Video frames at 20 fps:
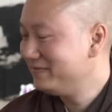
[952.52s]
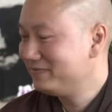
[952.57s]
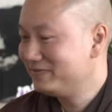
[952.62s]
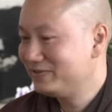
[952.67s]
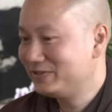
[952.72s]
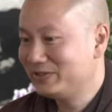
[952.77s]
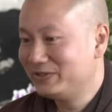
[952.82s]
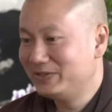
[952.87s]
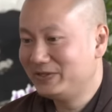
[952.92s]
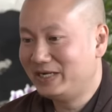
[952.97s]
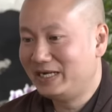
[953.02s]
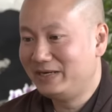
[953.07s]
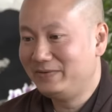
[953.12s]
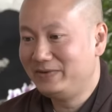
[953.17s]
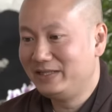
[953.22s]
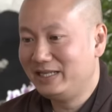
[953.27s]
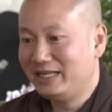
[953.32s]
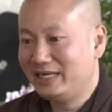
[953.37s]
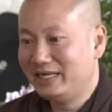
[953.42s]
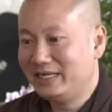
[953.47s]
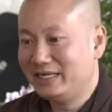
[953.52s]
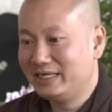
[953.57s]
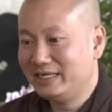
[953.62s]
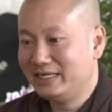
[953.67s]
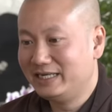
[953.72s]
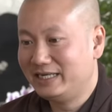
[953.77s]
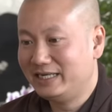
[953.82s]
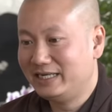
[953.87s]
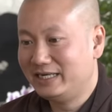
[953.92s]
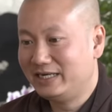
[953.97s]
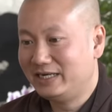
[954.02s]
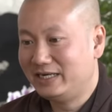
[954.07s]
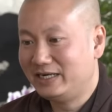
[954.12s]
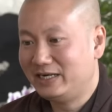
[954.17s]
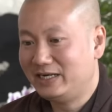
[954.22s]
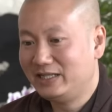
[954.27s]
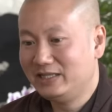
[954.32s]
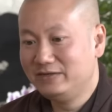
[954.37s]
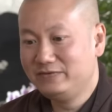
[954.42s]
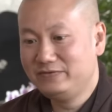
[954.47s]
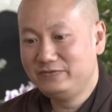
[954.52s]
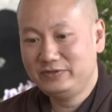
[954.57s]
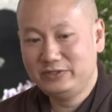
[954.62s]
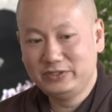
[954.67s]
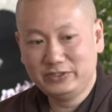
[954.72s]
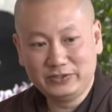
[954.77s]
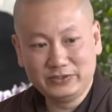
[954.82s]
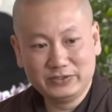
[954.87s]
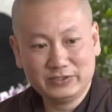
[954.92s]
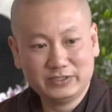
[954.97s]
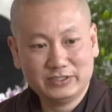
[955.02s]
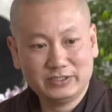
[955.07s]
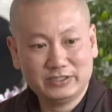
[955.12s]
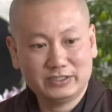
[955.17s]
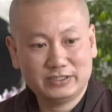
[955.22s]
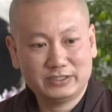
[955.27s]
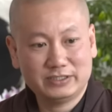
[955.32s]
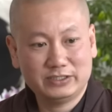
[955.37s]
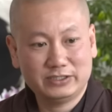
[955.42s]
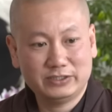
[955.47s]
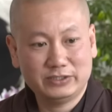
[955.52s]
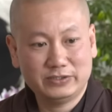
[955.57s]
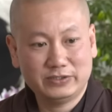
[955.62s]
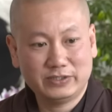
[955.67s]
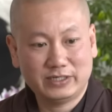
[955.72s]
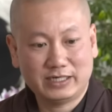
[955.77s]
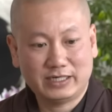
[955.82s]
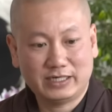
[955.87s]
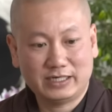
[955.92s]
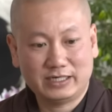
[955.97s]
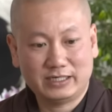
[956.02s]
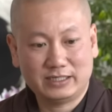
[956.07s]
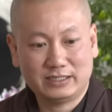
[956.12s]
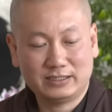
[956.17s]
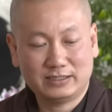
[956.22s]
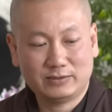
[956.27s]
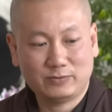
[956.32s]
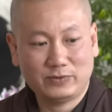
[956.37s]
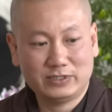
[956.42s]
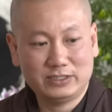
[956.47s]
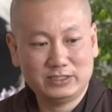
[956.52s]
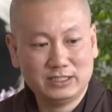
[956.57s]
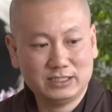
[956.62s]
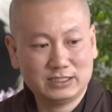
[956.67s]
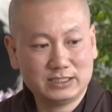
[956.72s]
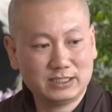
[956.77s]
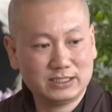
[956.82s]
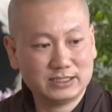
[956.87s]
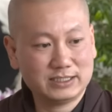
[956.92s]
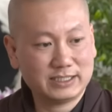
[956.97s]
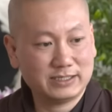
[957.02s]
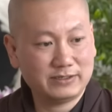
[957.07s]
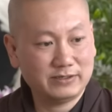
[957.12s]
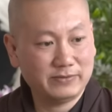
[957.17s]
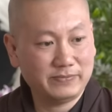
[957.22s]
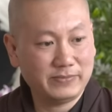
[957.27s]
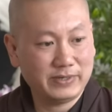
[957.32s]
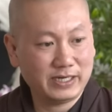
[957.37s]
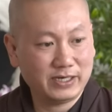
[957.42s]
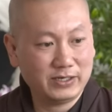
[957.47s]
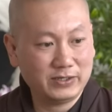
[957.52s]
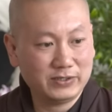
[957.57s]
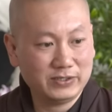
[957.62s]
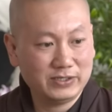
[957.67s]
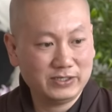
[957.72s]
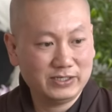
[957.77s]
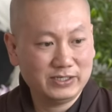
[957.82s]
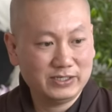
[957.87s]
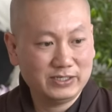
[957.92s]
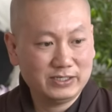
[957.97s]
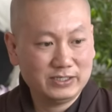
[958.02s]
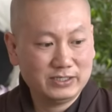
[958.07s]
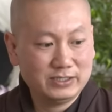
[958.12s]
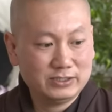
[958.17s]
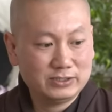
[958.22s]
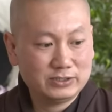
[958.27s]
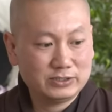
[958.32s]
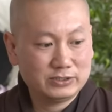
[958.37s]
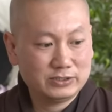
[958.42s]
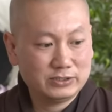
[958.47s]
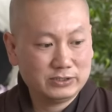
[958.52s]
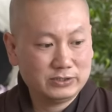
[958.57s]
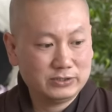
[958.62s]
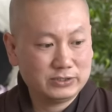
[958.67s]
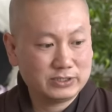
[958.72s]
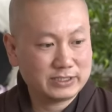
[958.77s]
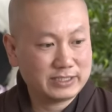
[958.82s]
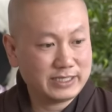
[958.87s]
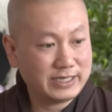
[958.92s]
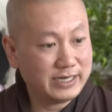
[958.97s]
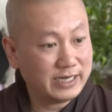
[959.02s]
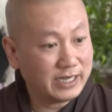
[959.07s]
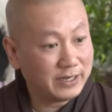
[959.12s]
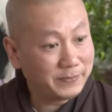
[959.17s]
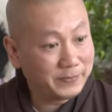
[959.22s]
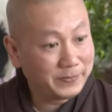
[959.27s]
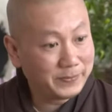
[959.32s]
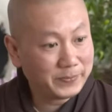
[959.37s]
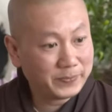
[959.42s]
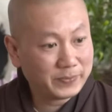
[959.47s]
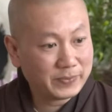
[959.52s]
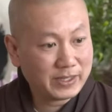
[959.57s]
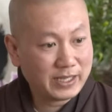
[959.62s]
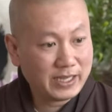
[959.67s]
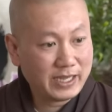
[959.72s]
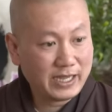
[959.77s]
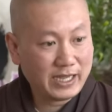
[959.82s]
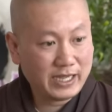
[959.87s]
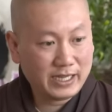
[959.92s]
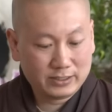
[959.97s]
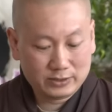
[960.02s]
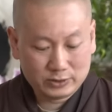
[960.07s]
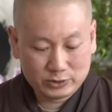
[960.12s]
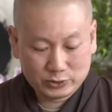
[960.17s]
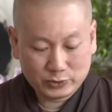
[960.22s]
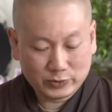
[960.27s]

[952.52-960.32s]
So I would like all of you to, when you listen to the sound of the bell, to stand up and